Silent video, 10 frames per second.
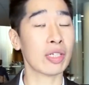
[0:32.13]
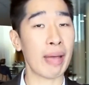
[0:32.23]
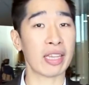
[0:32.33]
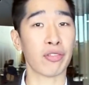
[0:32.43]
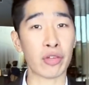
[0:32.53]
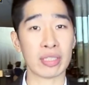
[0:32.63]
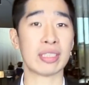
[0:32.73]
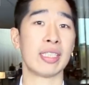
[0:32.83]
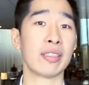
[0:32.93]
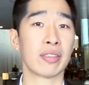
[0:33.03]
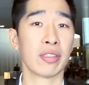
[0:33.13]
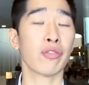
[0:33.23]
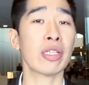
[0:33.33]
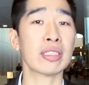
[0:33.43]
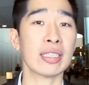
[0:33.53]
talk about the first thing.
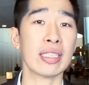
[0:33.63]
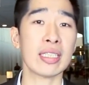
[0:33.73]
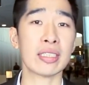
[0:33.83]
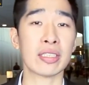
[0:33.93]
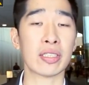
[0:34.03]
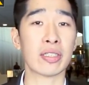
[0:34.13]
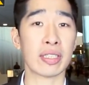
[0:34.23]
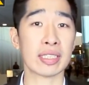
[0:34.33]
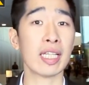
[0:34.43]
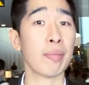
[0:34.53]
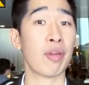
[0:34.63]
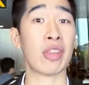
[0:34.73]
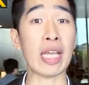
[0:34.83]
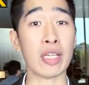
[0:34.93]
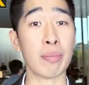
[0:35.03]
The first thing is to send them a
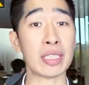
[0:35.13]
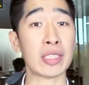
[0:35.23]
thank you